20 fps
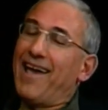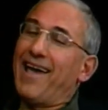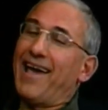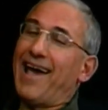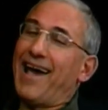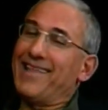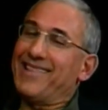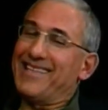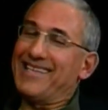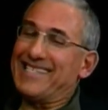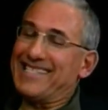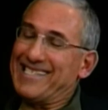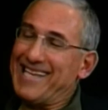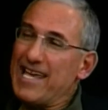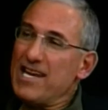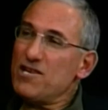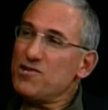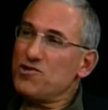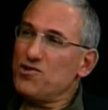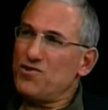At the
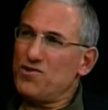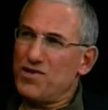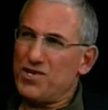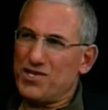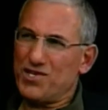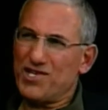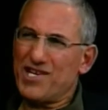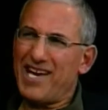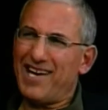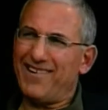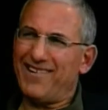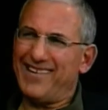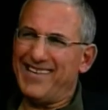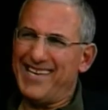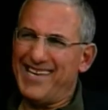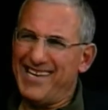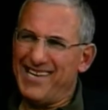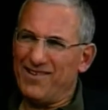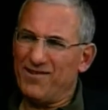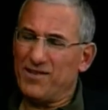Senate Judiciary
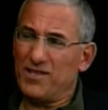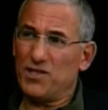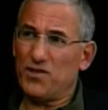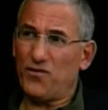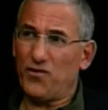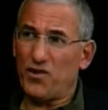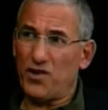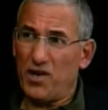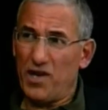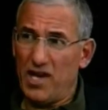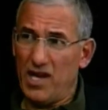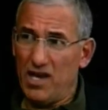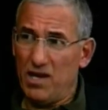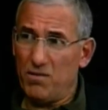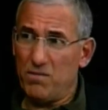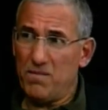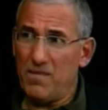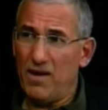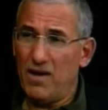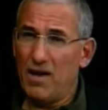hearings for
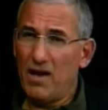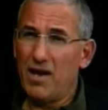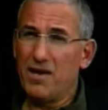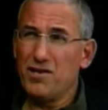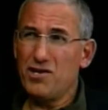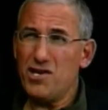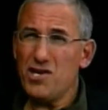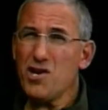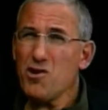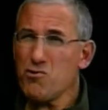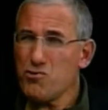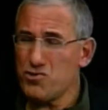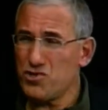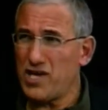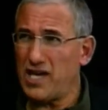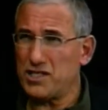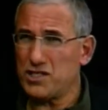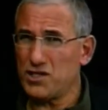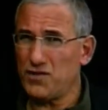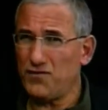him, you know who
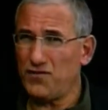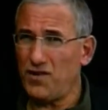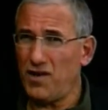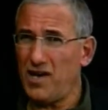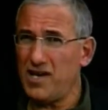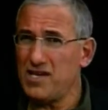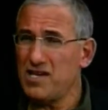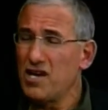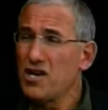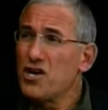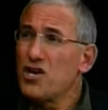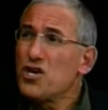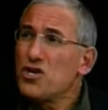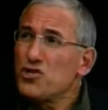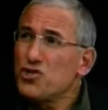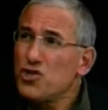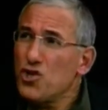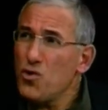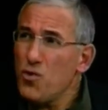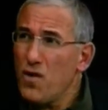testified?
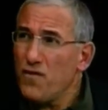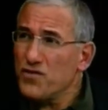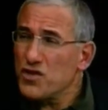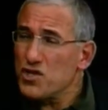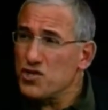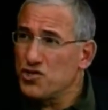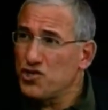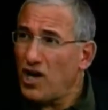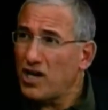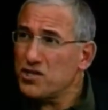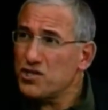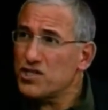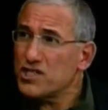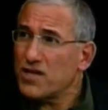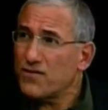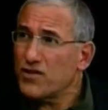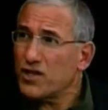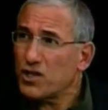Two of the judges of the